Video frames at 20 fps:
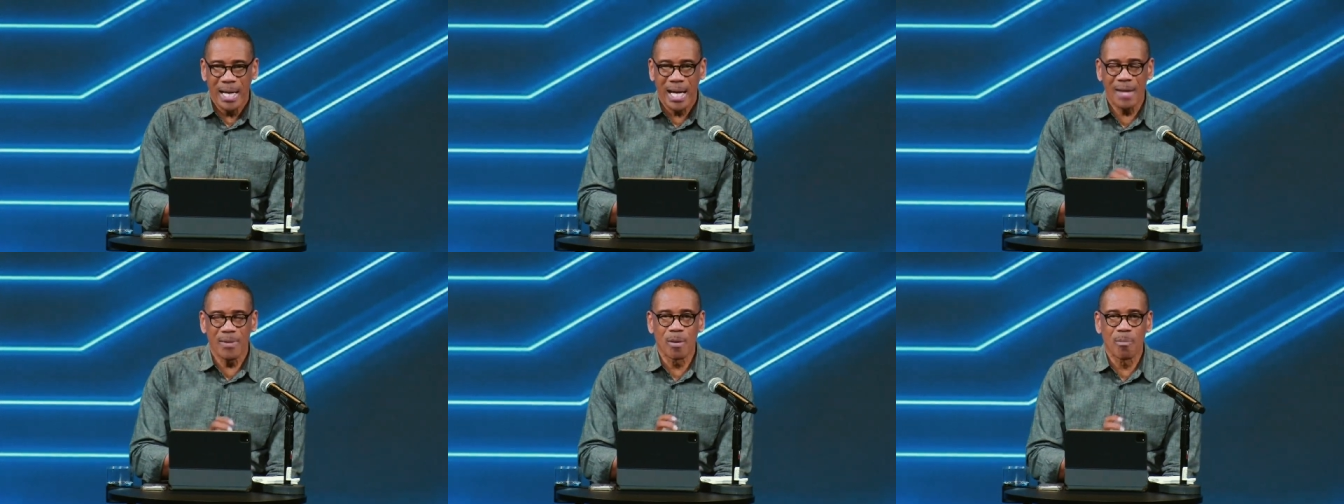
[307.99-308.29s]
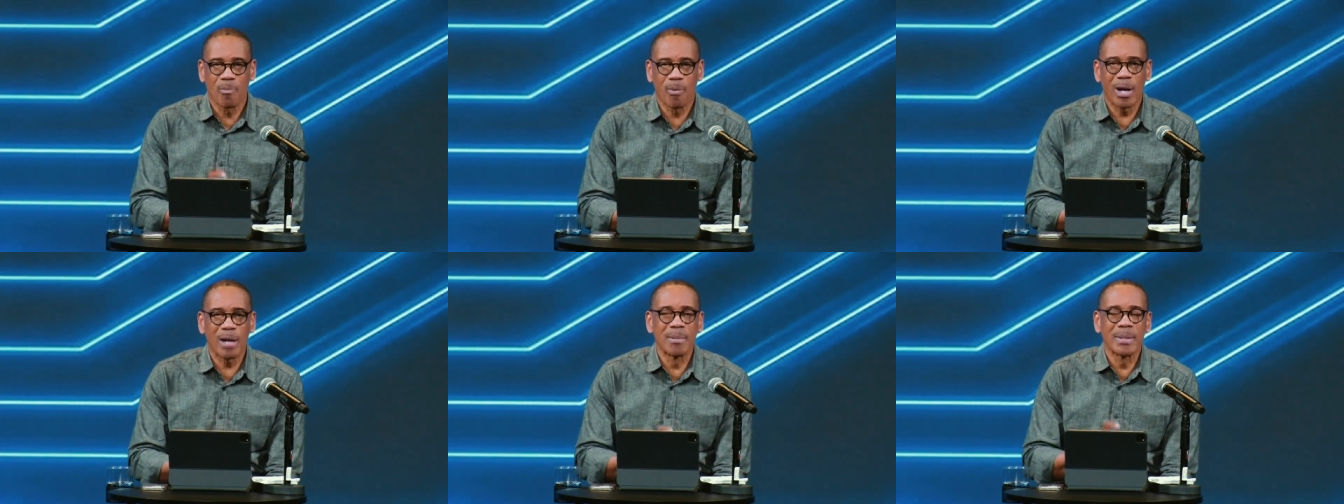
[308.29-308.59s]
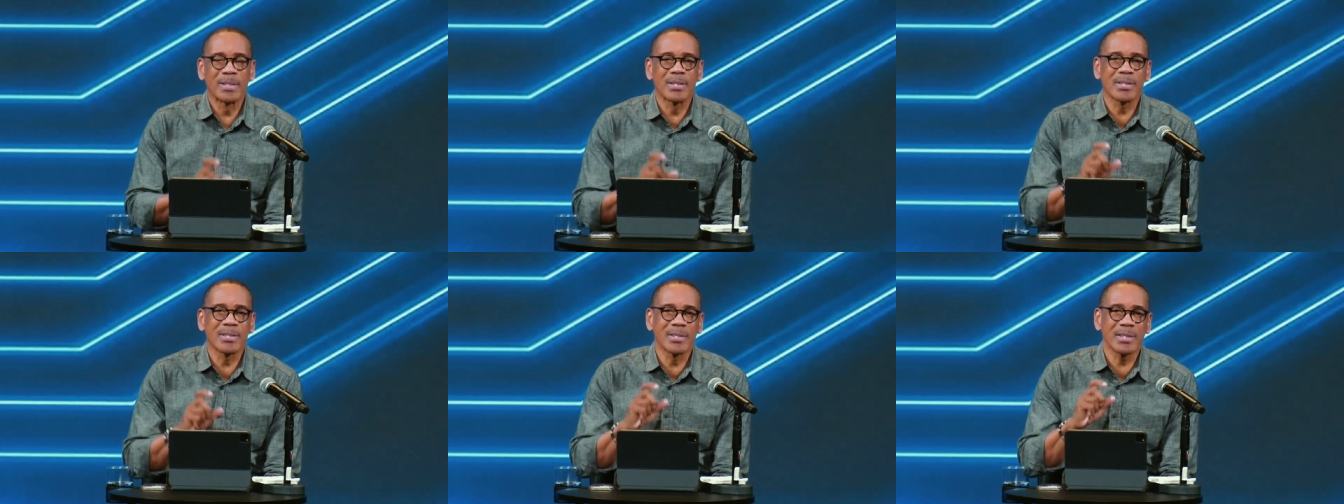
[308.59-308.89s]
And the
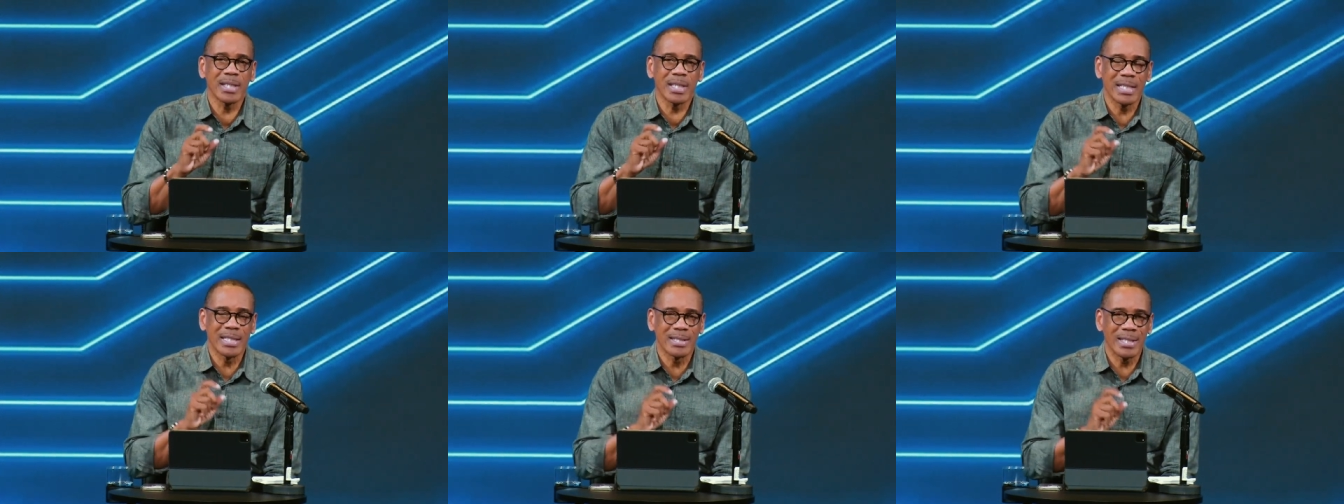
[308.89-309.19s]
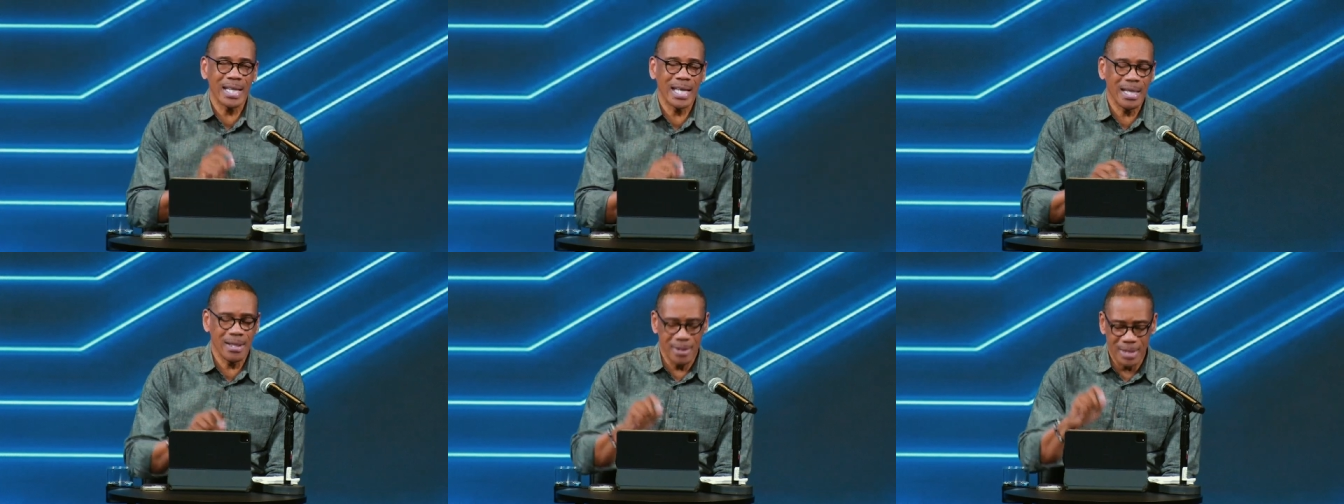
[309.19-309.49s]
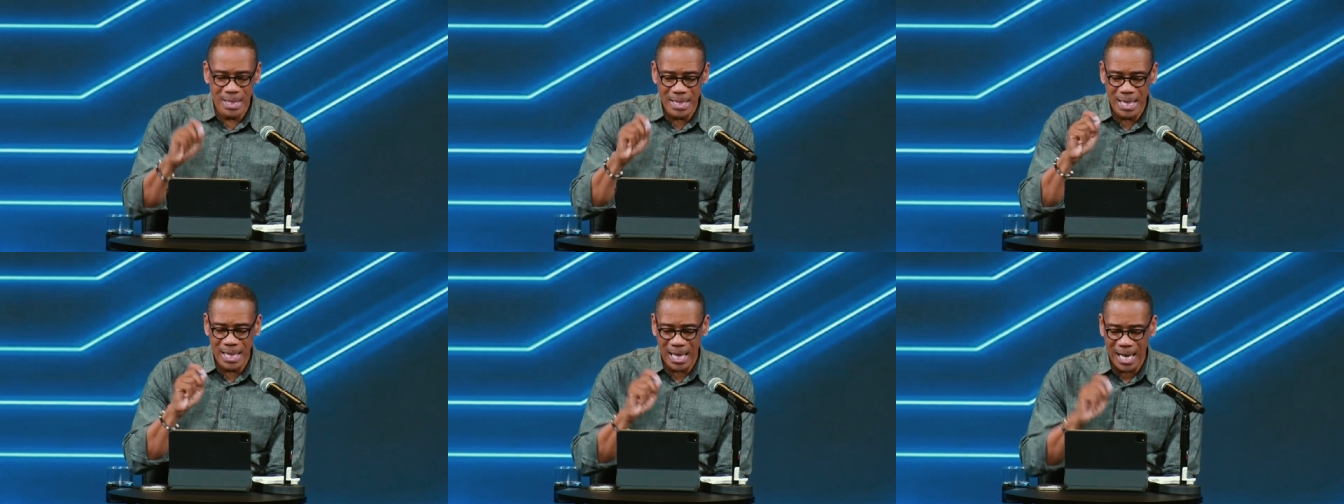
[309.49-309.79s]
promise is in
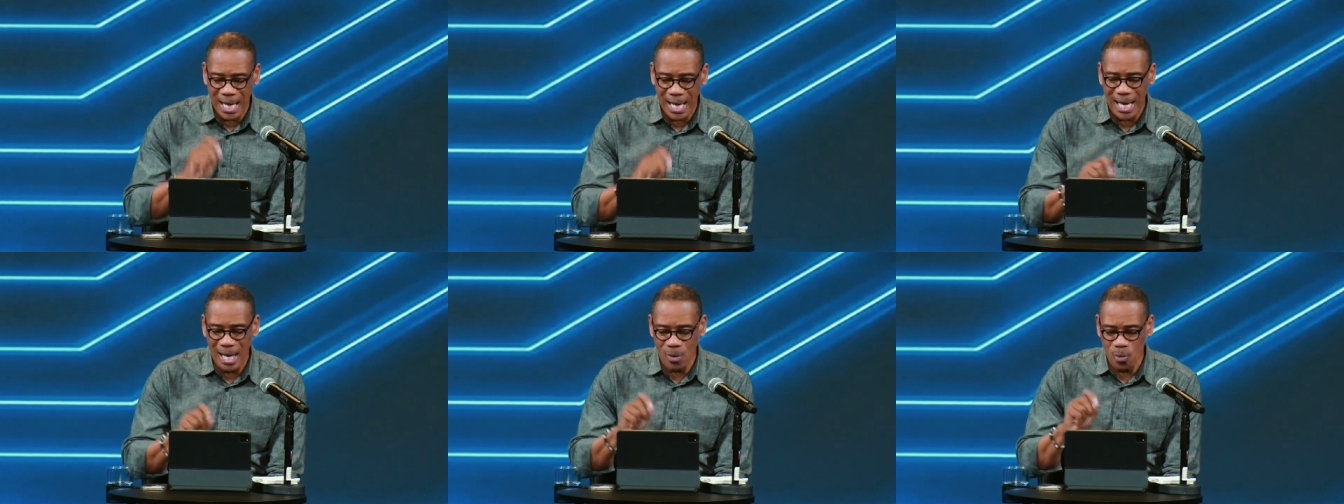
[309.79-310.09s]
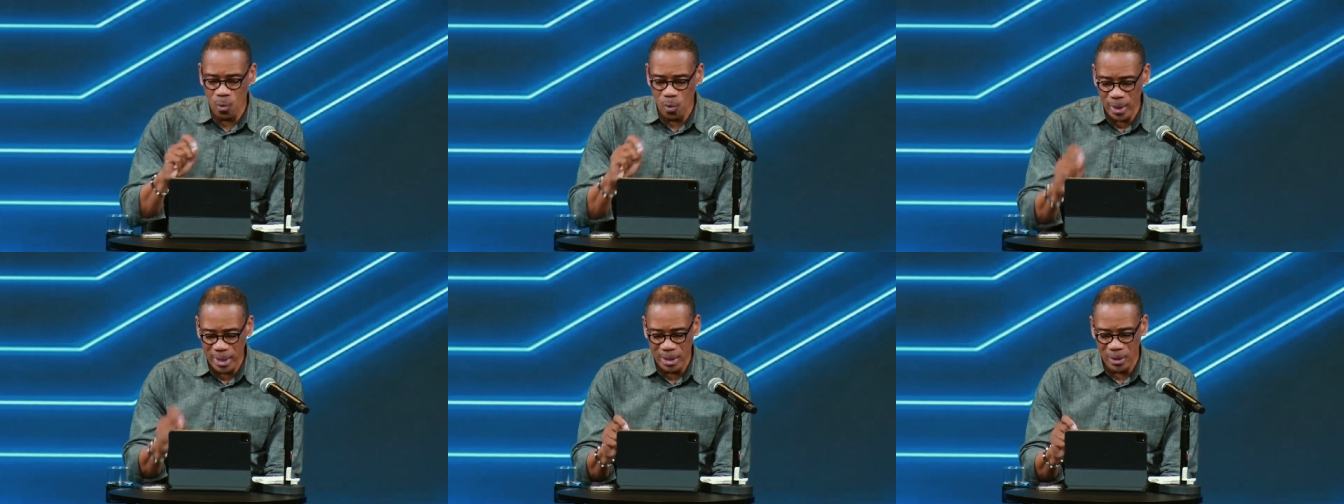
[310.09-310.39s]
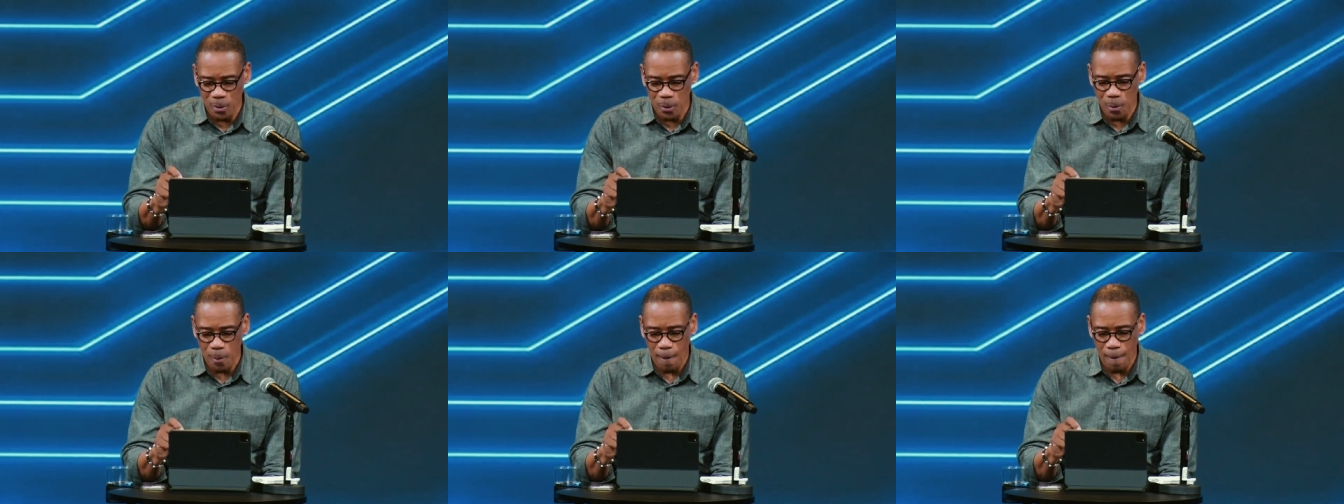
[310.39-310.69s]
the I
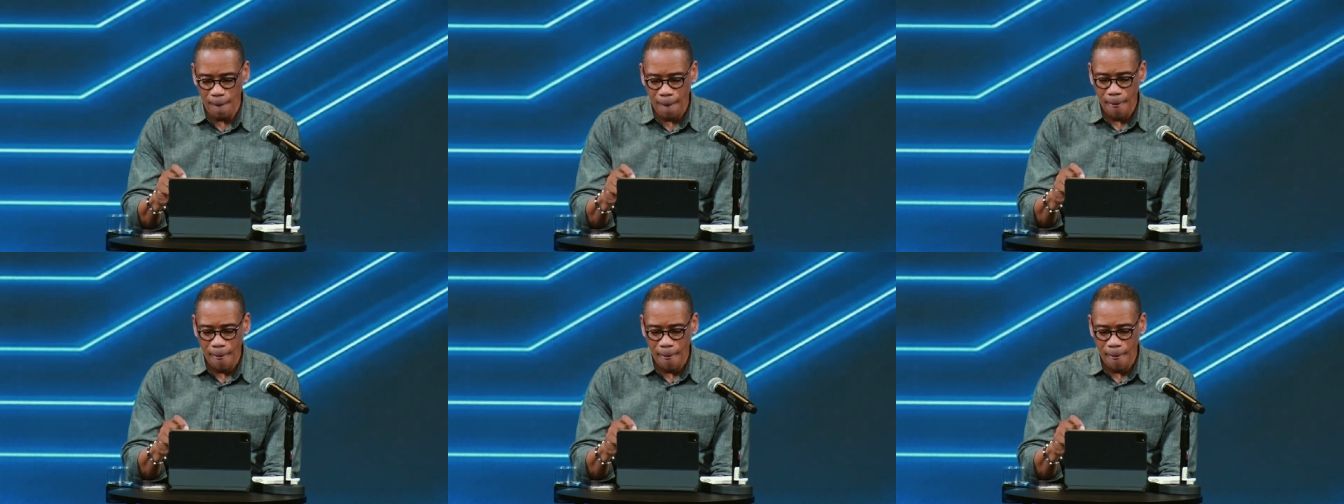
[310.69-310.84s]
will.